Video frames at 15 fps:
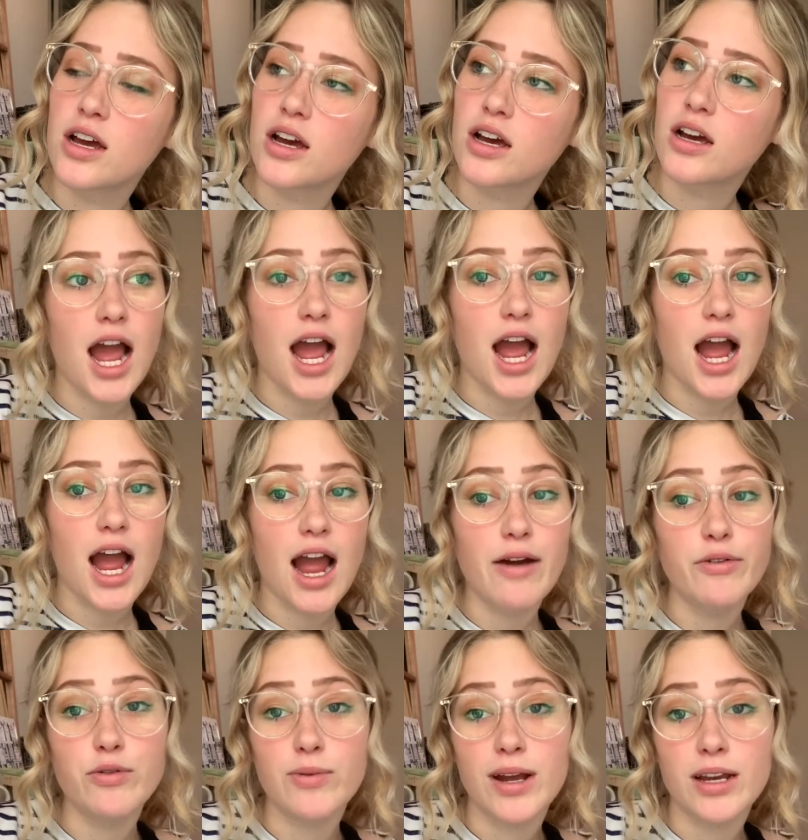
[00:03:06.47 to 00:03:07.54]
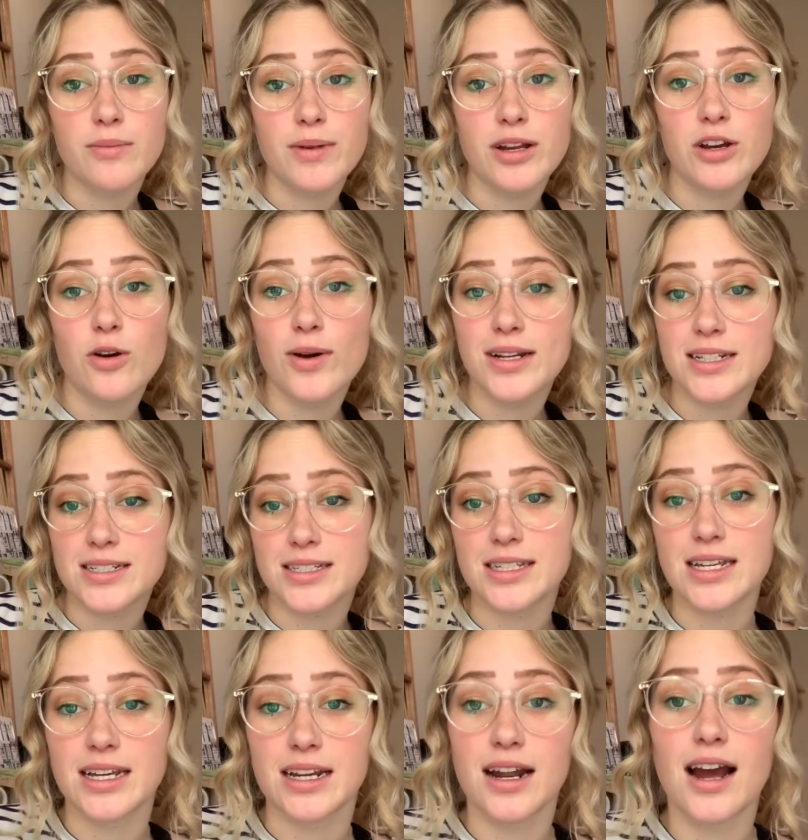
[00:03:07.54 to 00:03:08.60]
I would recommend going to
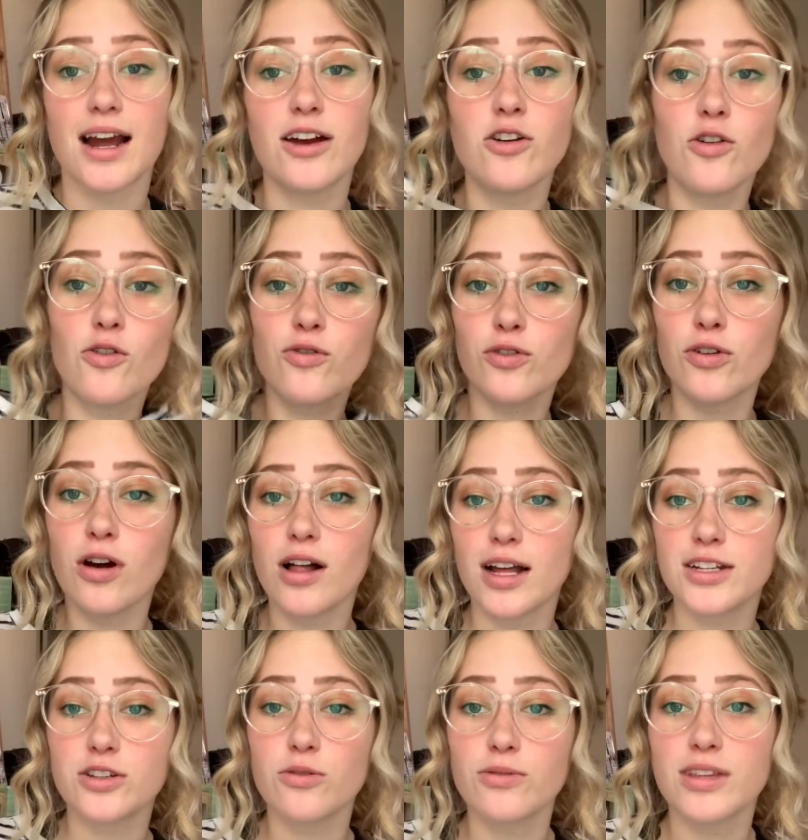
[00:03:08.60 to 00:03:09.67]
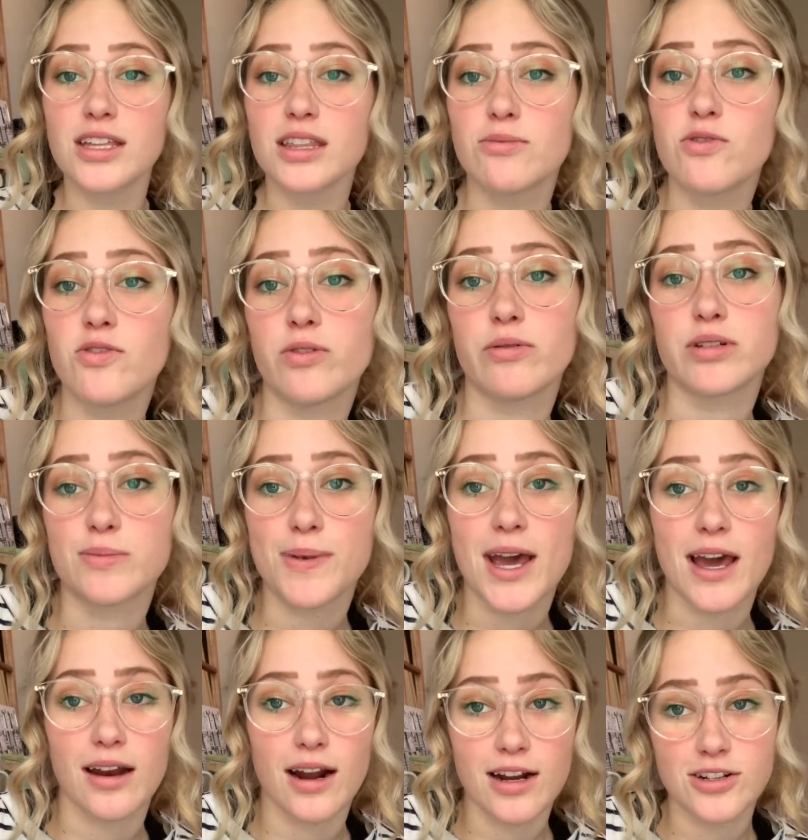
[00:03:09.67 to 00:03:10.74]
see it. Overall, I don't think the movie was
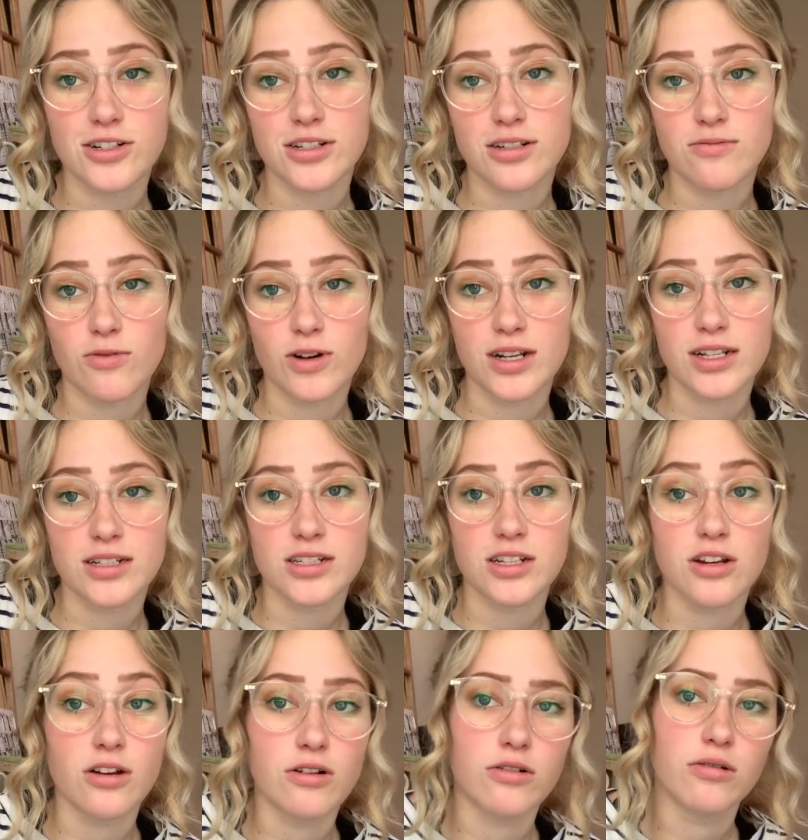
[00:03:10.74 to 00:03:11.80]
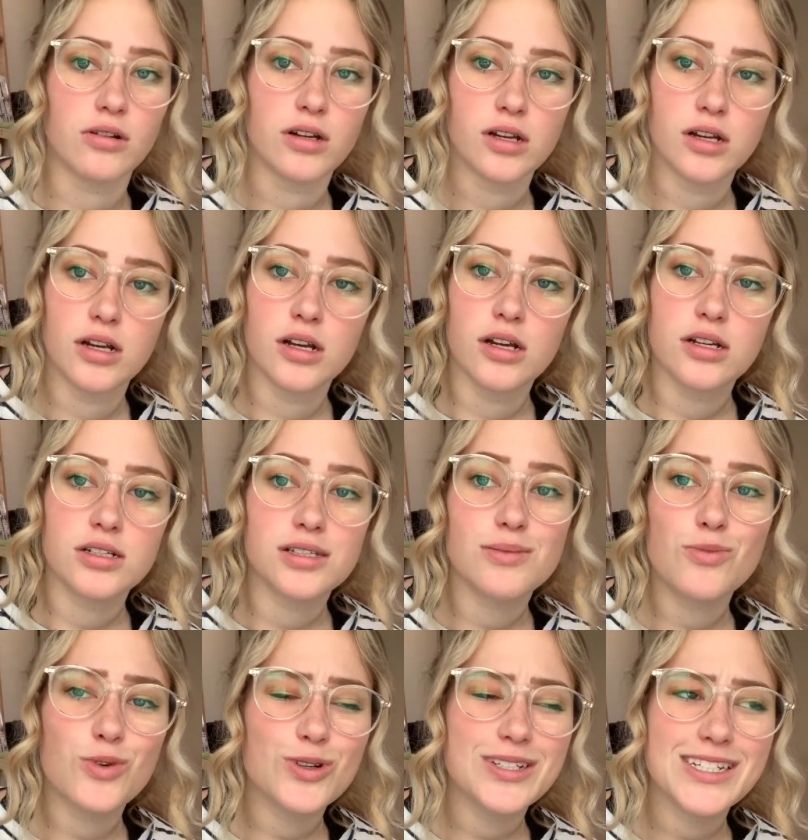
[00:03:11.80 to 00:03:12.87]
bad. I just wanted to know some
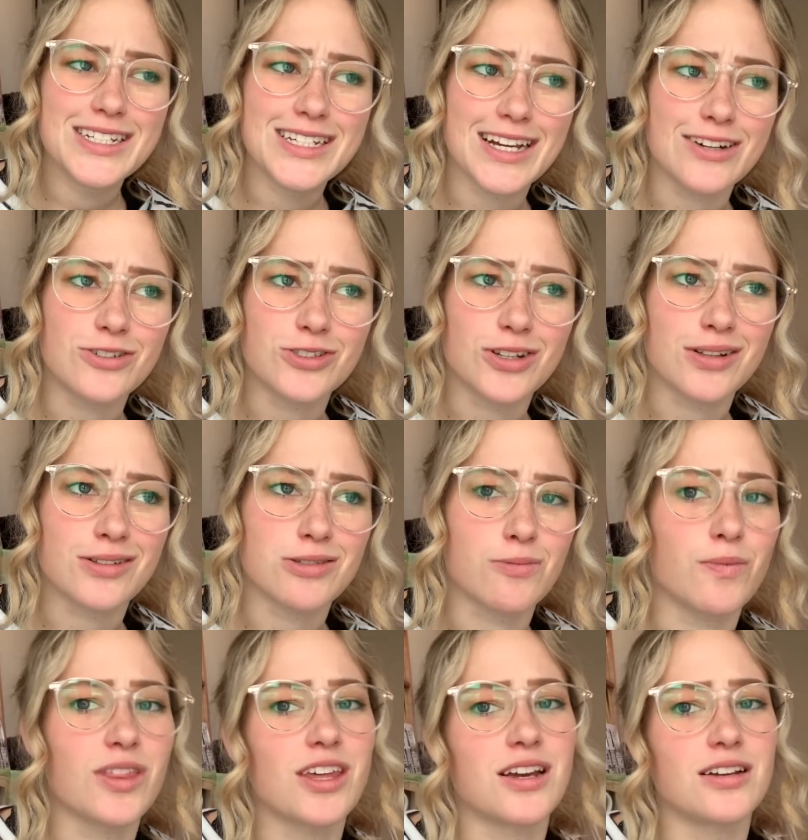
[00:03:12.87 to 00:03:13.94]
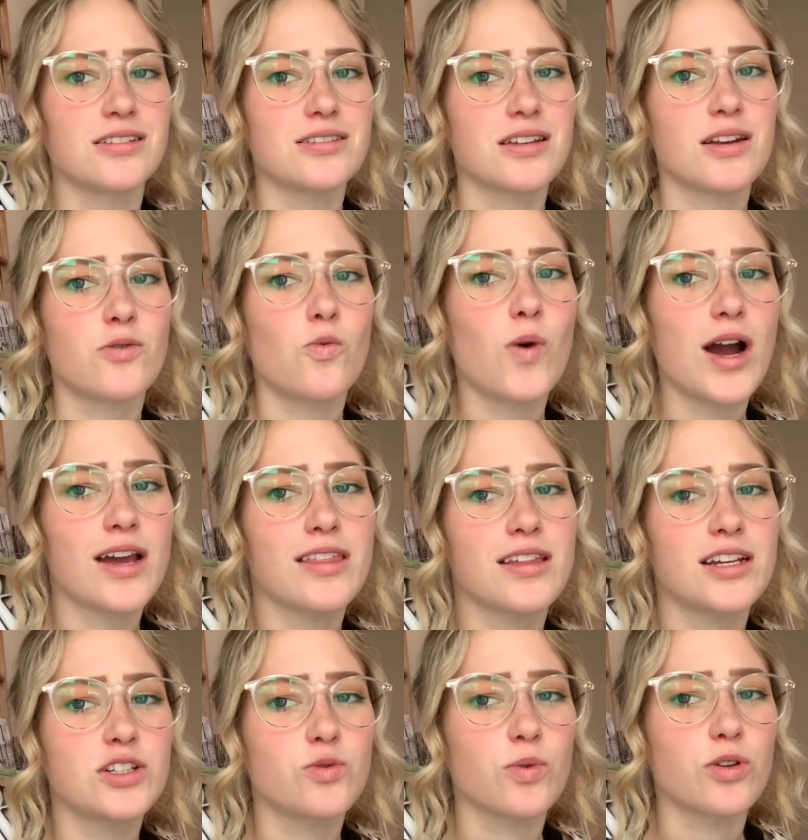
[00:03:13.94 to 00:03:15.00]
more details on some things and why
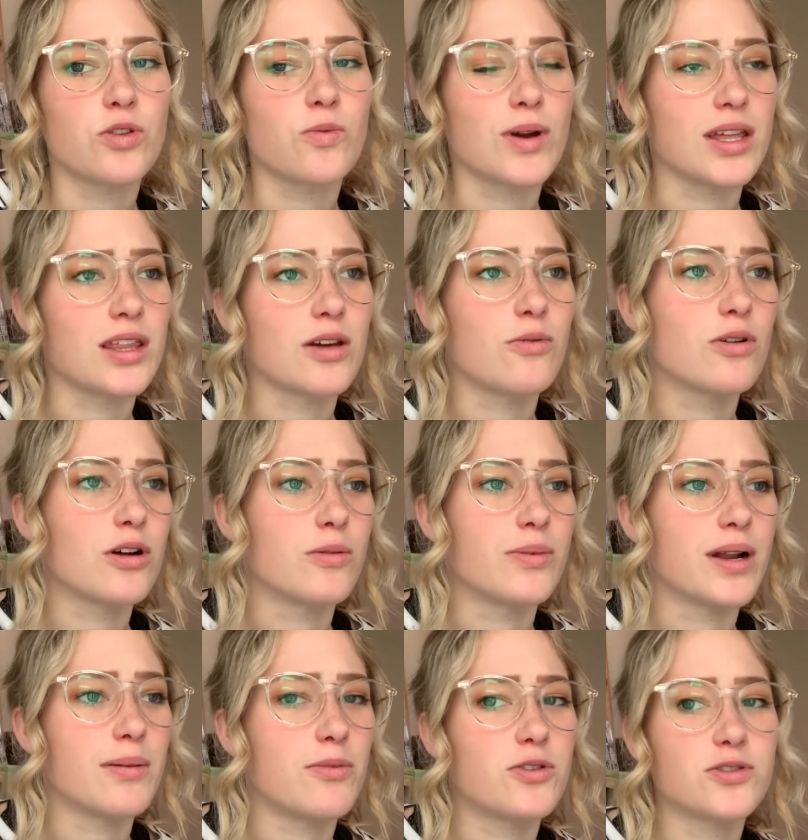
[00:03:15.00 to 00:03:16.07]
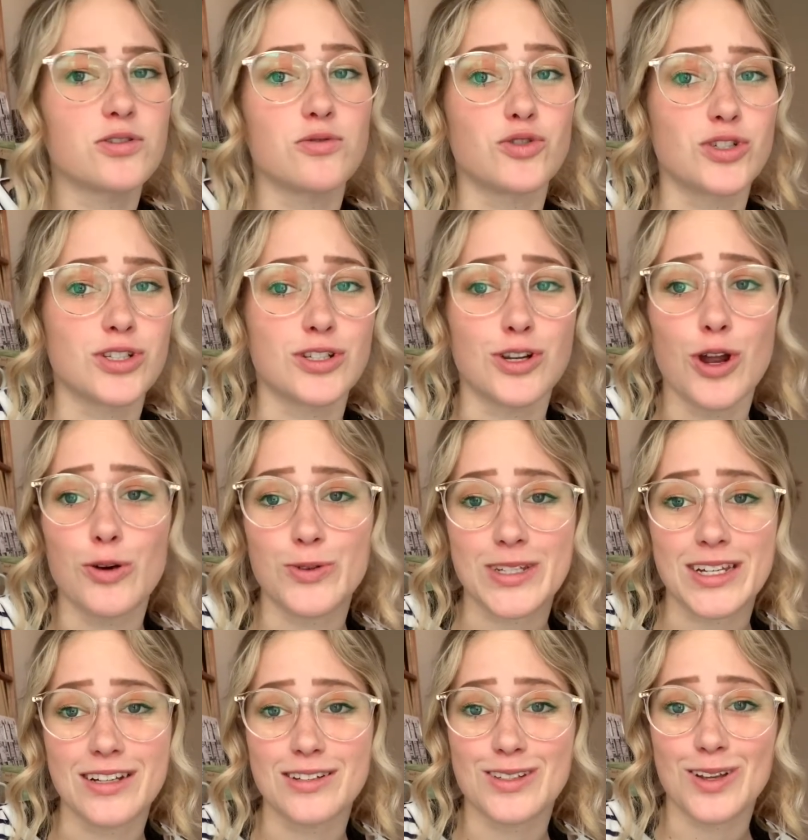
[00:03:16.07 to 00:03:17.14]
things were the way they were. But I'm also just
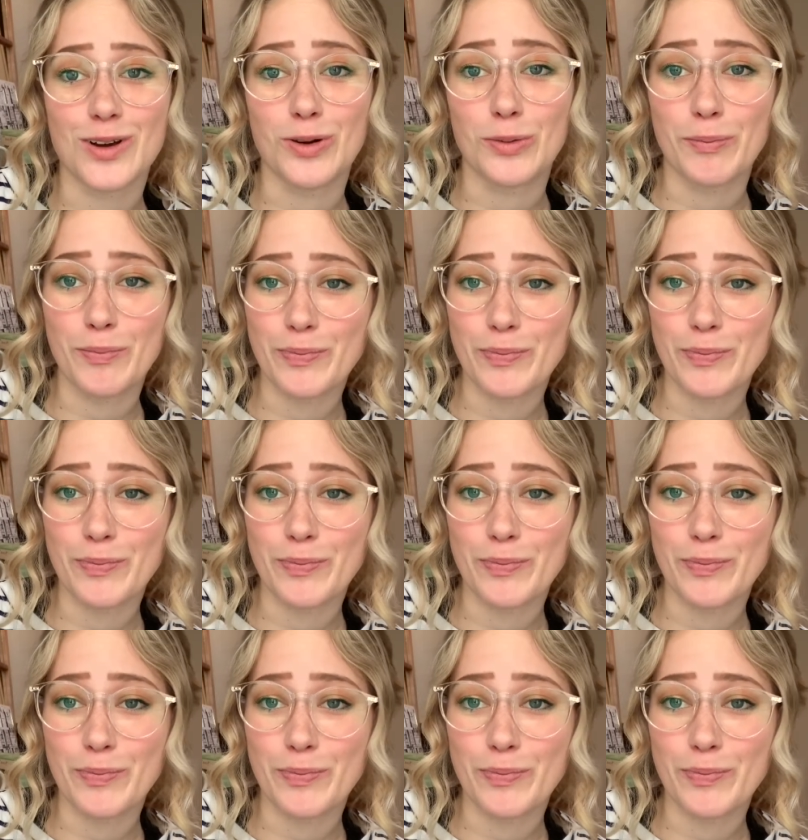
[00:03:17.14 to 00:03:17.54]
nosy, so